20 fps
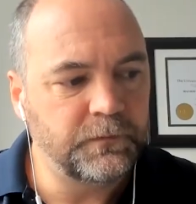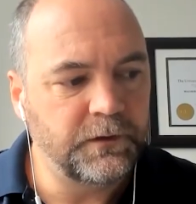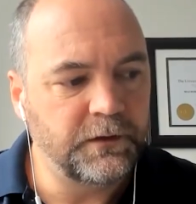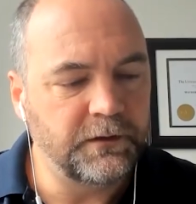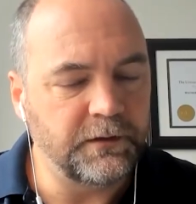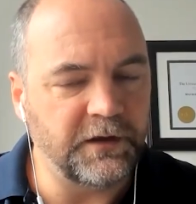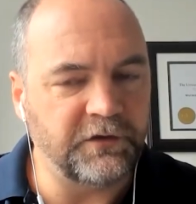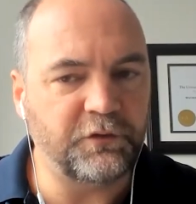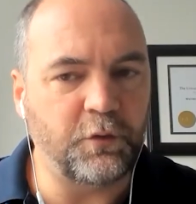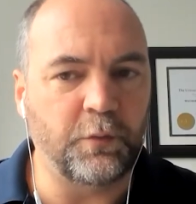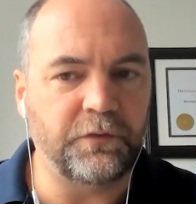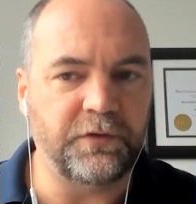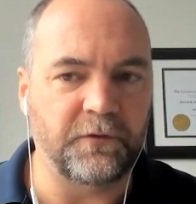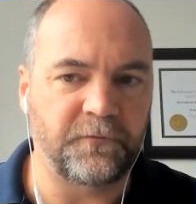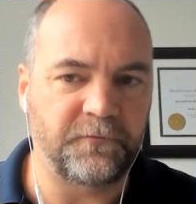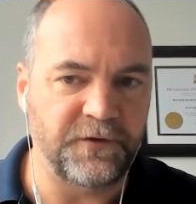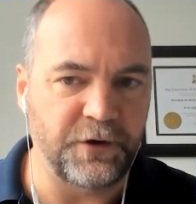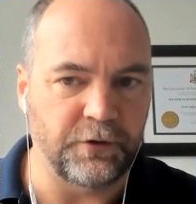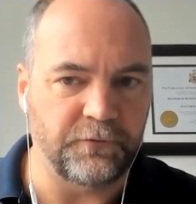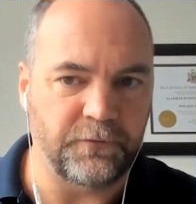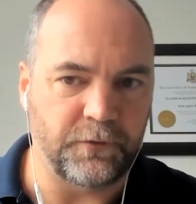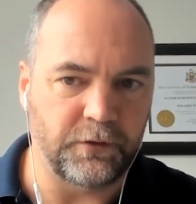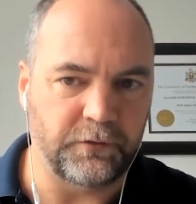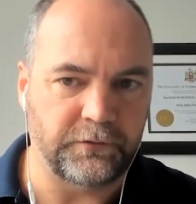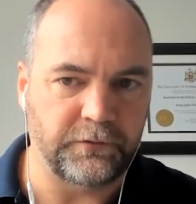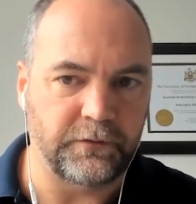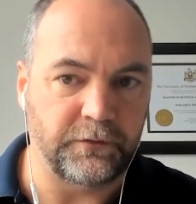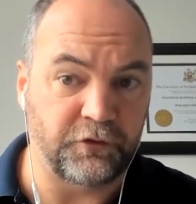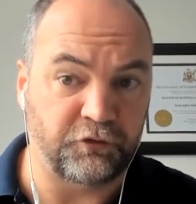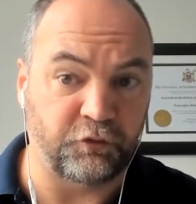let's go with the fear
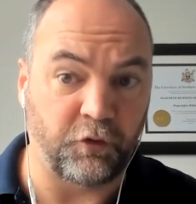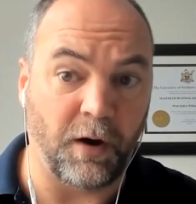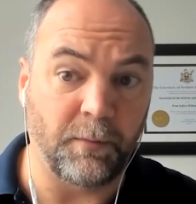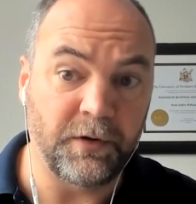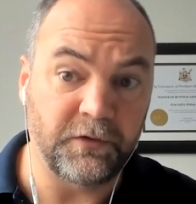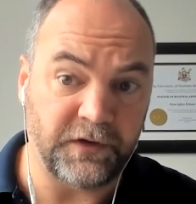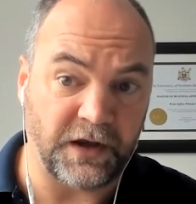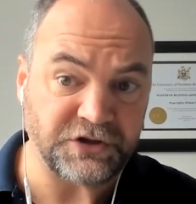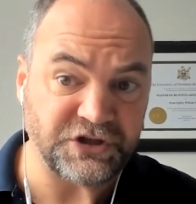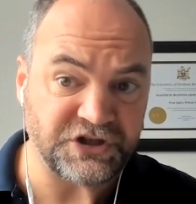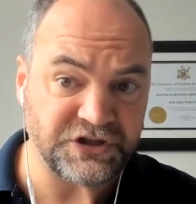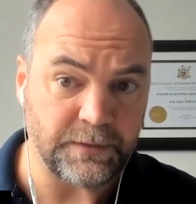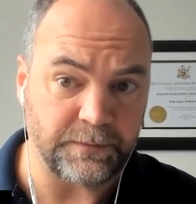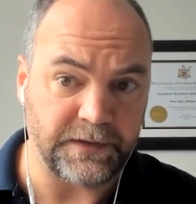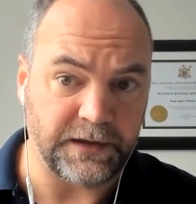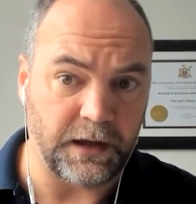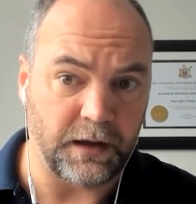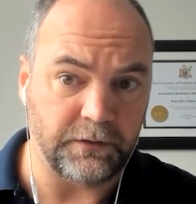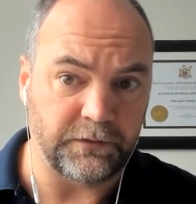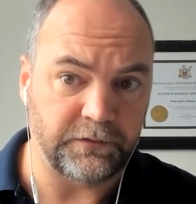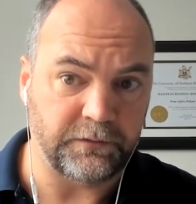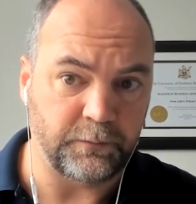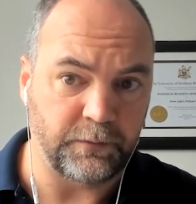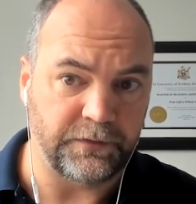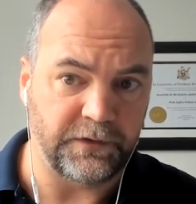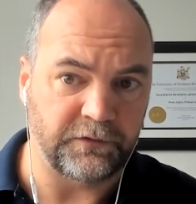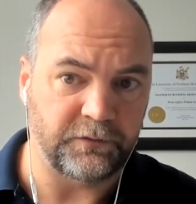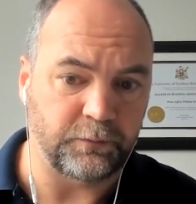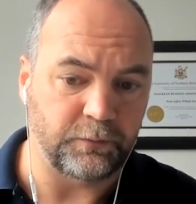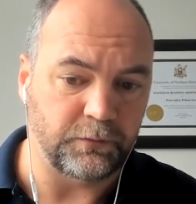first. Trauma is actually something else
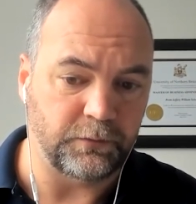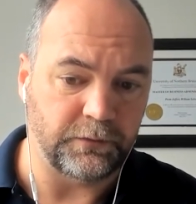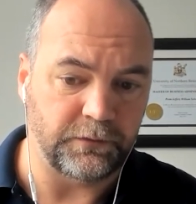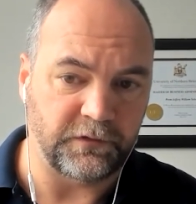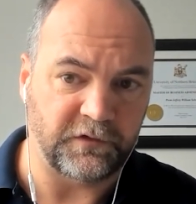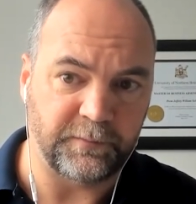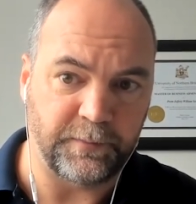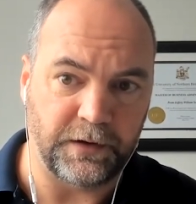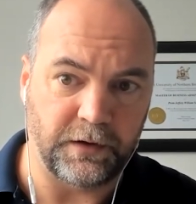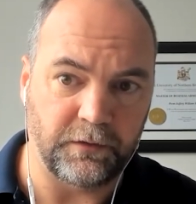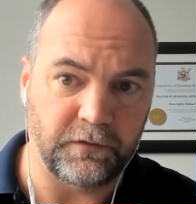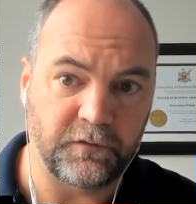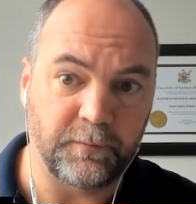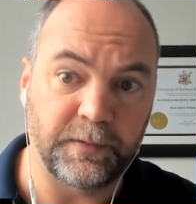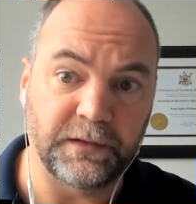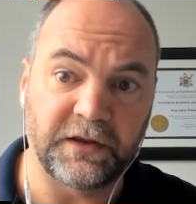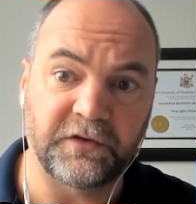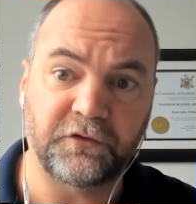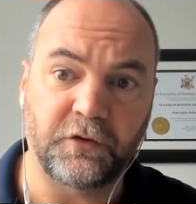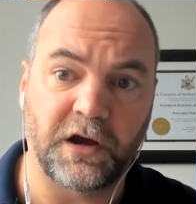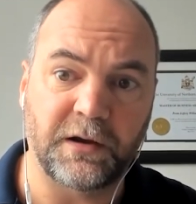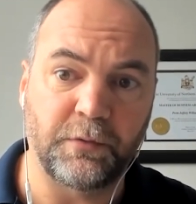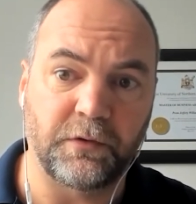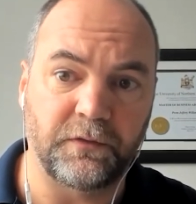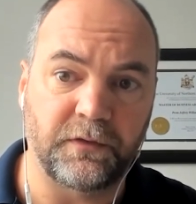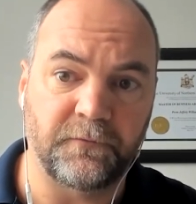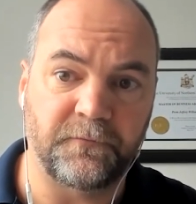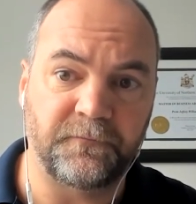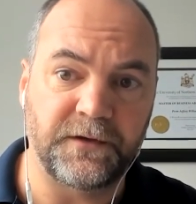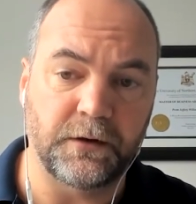with experience, but let's talk
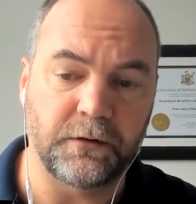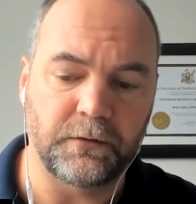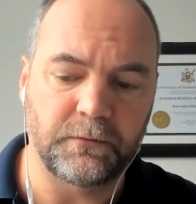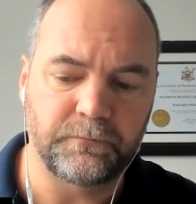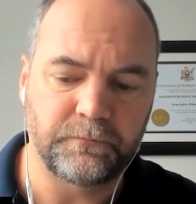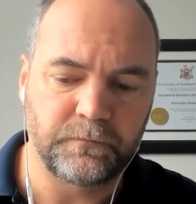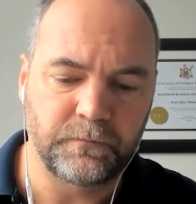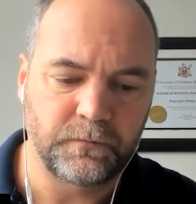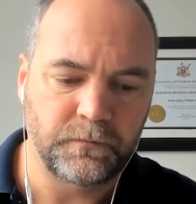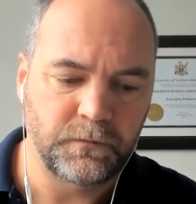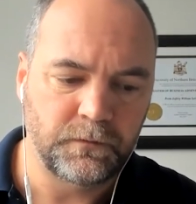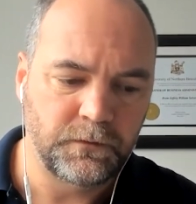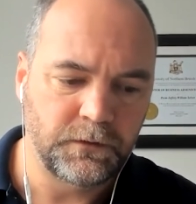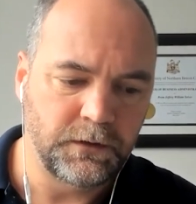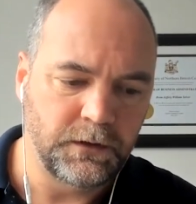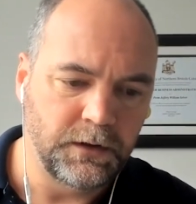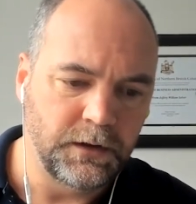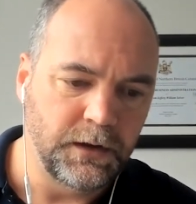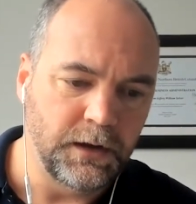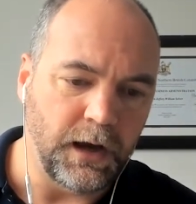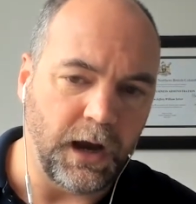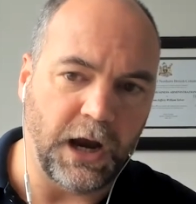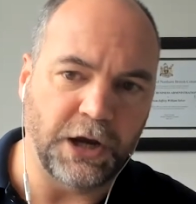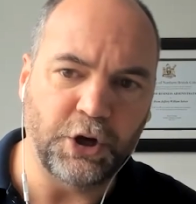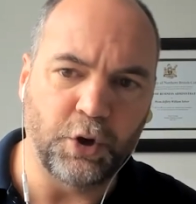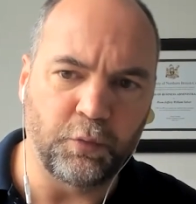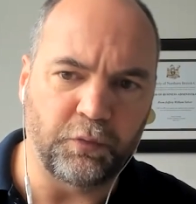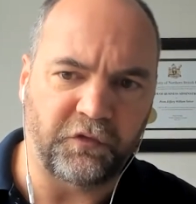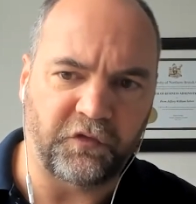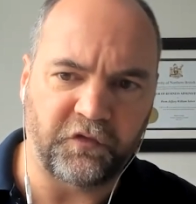about the fear. I
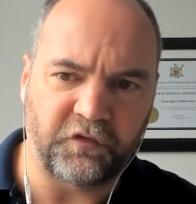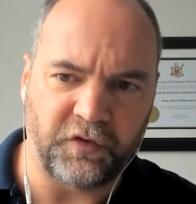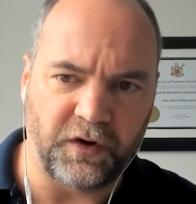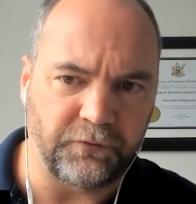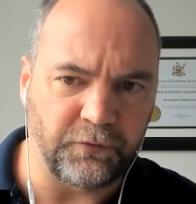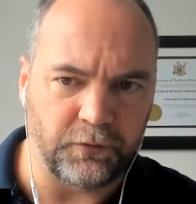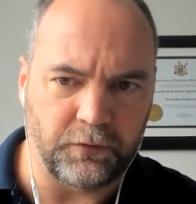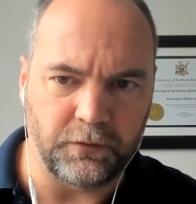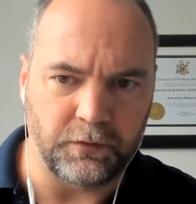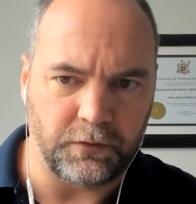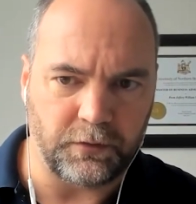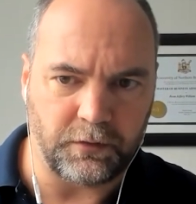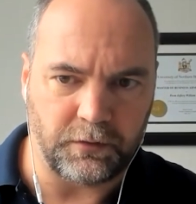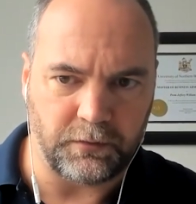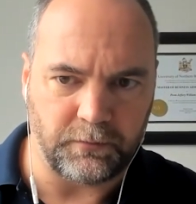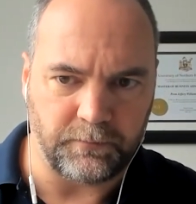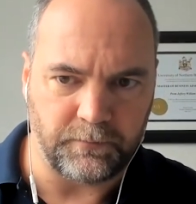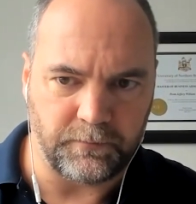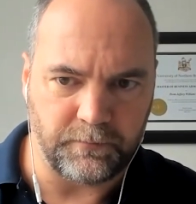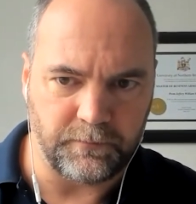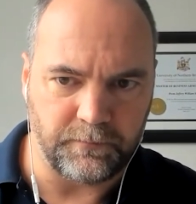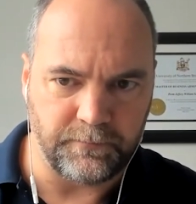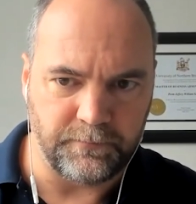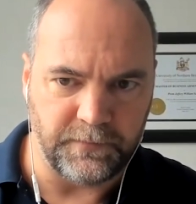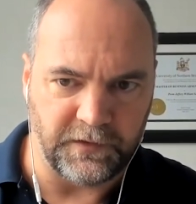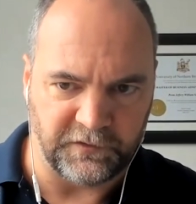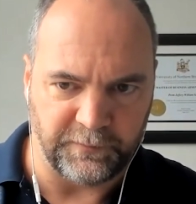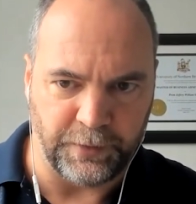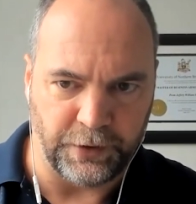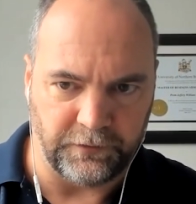know several
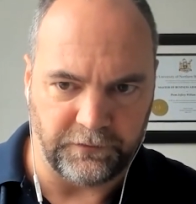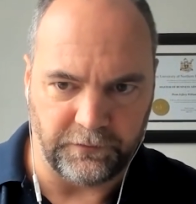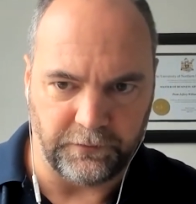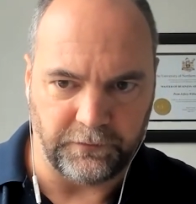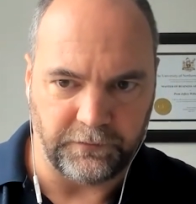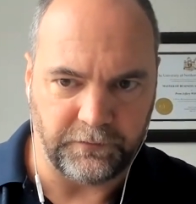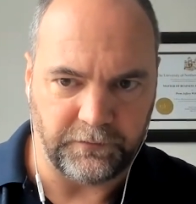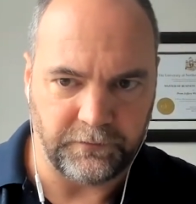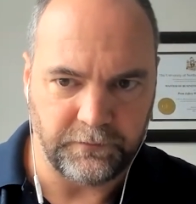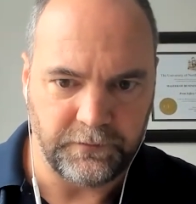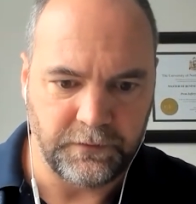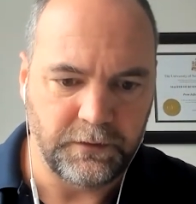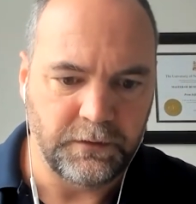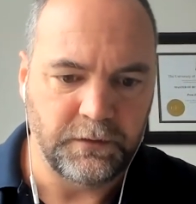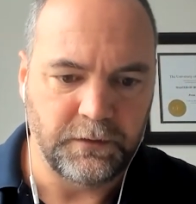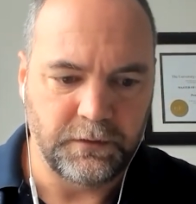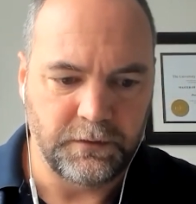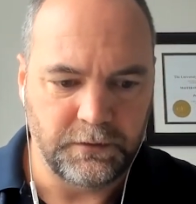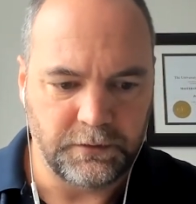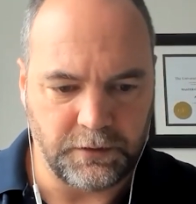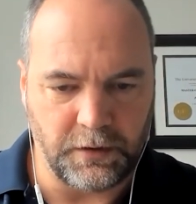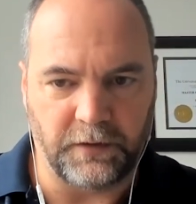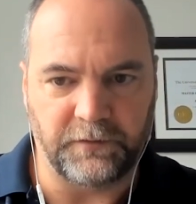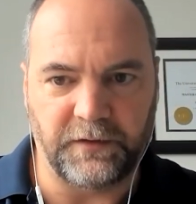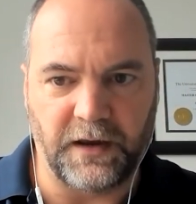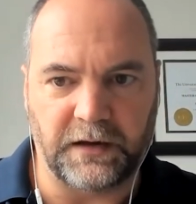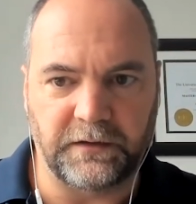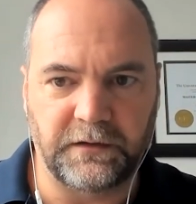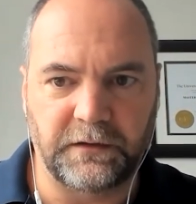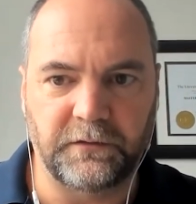experiencers,
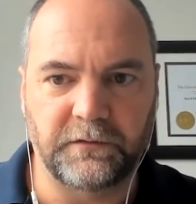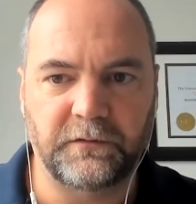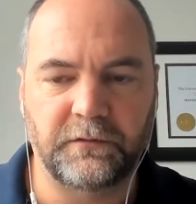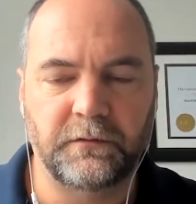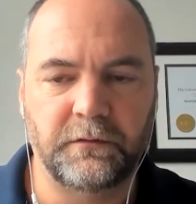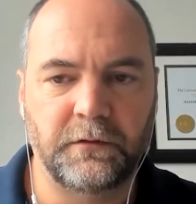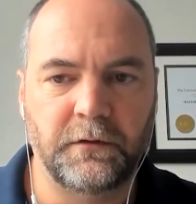contactees,